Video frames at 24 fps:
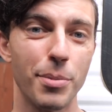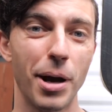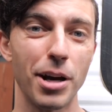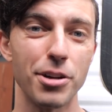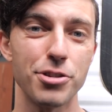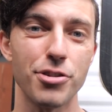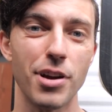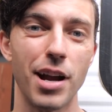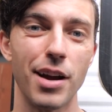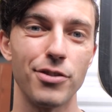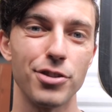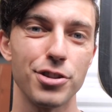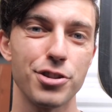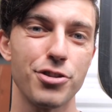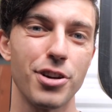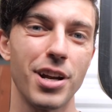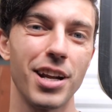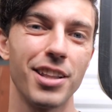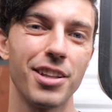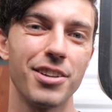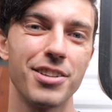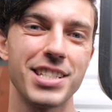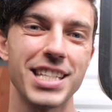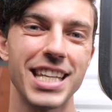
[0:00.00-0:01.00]
about travel
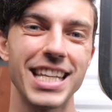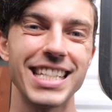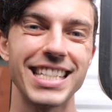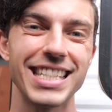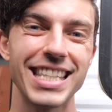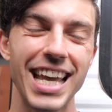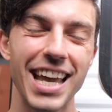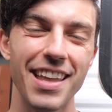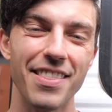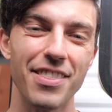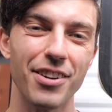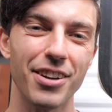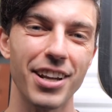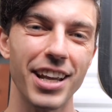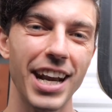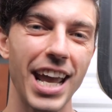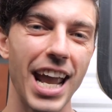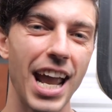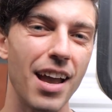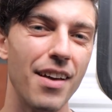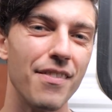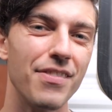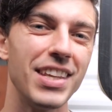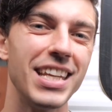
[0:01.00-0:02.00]
trailers is that they're
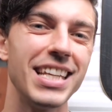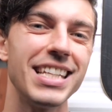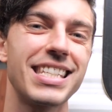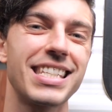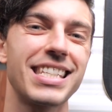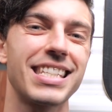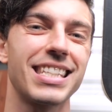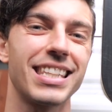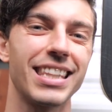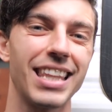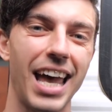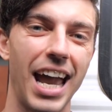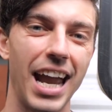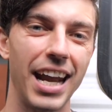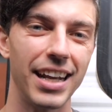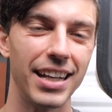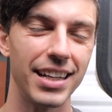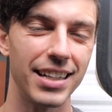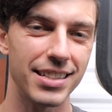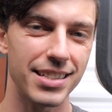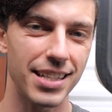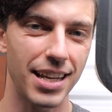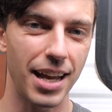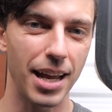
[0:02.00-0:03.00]
gonna have these
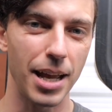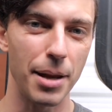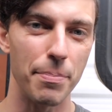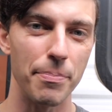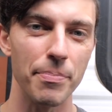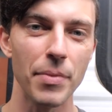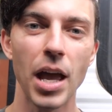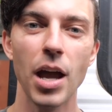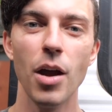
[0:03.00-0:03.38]
sliding type